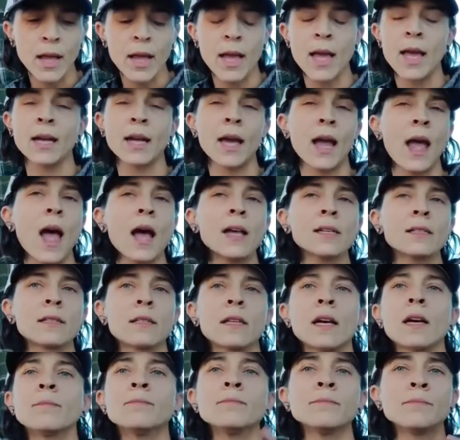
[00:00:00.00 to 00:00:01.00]
and I asked
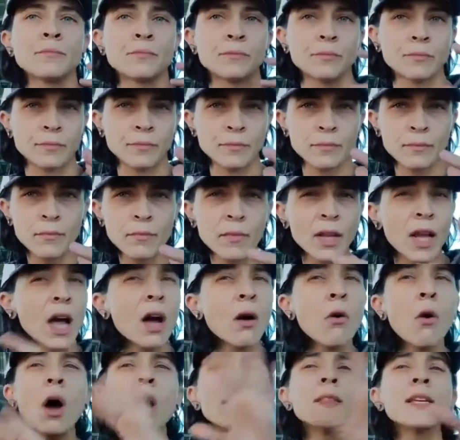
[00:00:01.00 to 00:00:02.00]
them
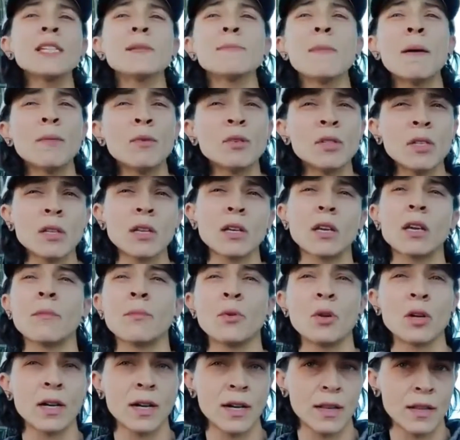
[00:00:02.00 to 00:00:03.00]
how all these members of the
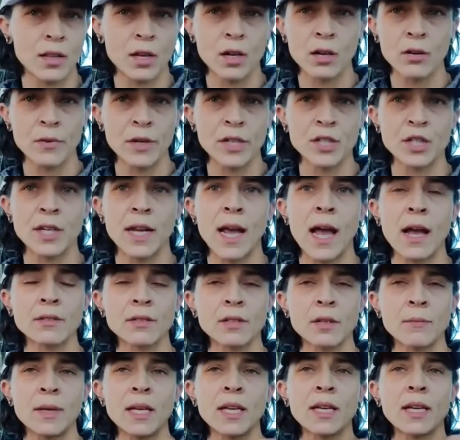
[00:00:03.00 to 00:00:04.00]
community that are reaching out
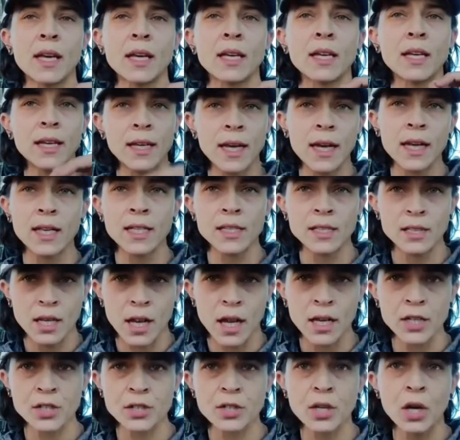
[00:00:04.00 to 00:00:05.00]
to me can get in
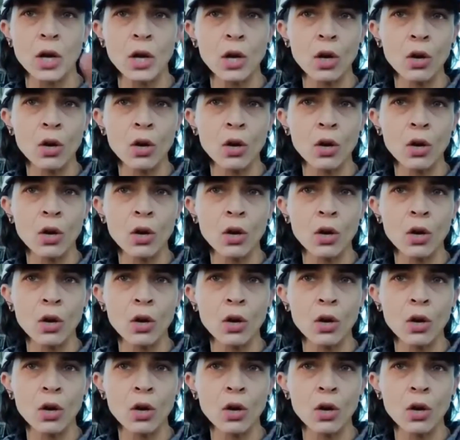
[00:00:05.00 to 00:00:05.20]
touch